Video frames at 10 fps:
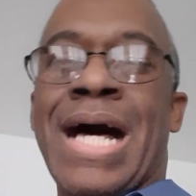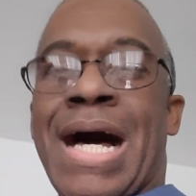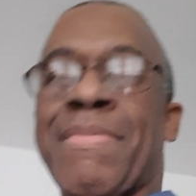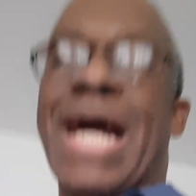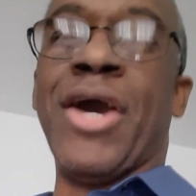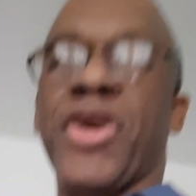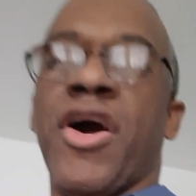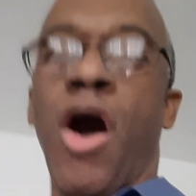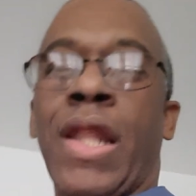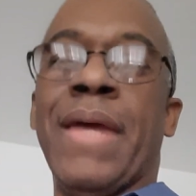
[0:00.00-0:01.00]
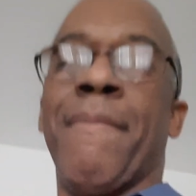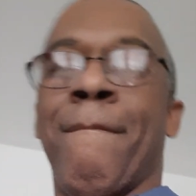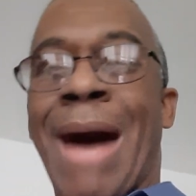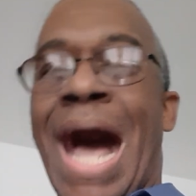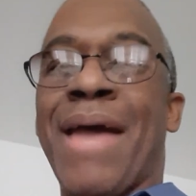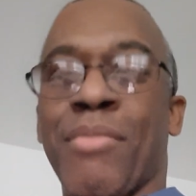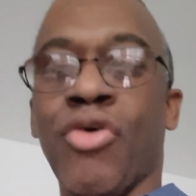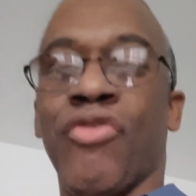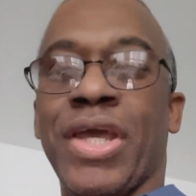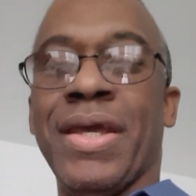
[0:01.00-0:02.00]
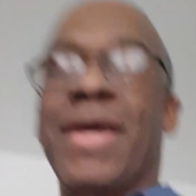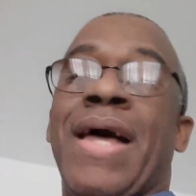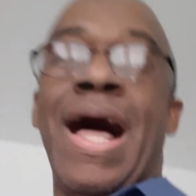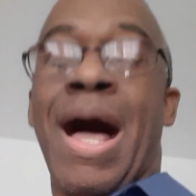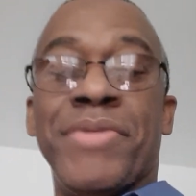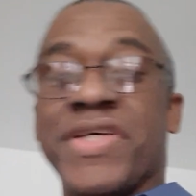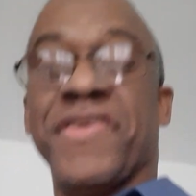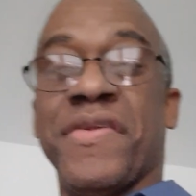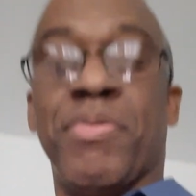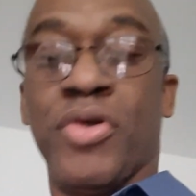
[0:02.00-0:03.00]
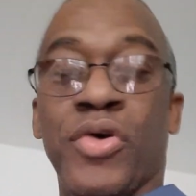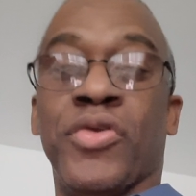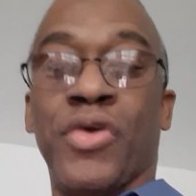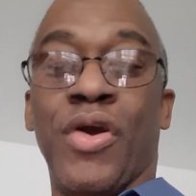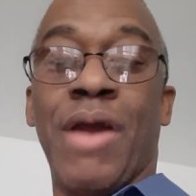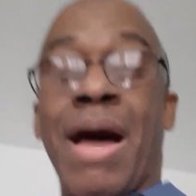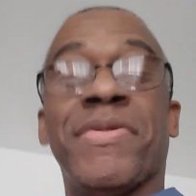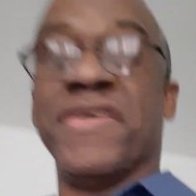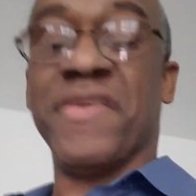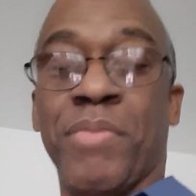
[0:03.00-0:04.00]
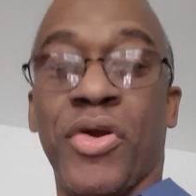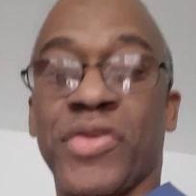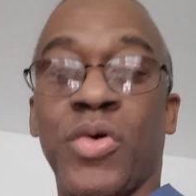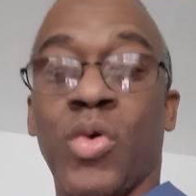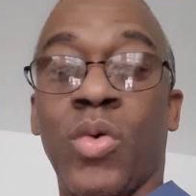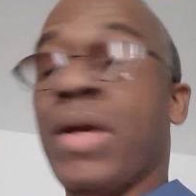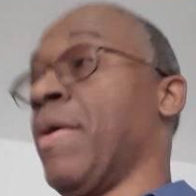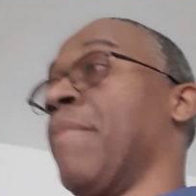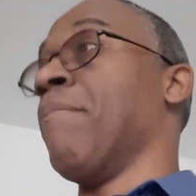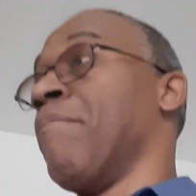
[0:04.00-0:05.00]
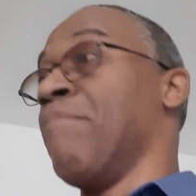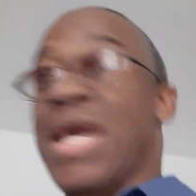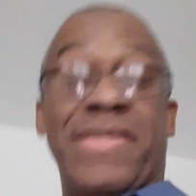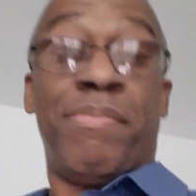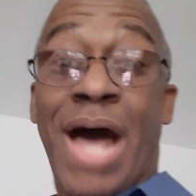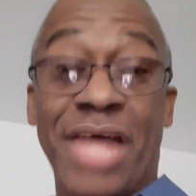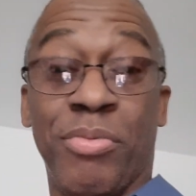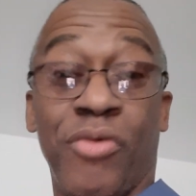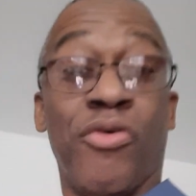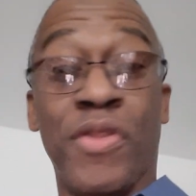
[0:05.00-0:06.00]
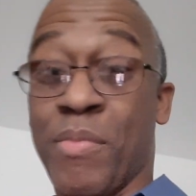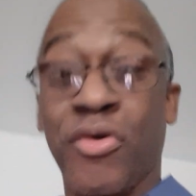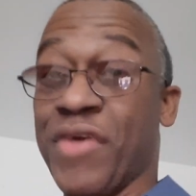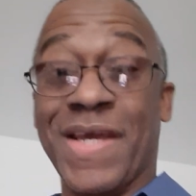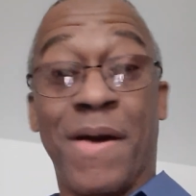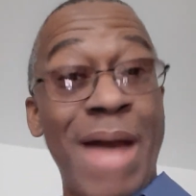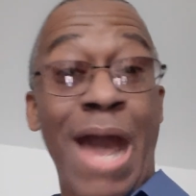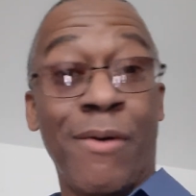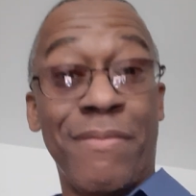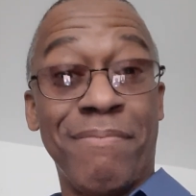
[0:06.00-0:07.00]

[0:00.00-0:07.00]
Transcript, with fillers: I'm not going to call it my movie. I'm just the producer. I'm just the person who makes it possible for the movie to come out.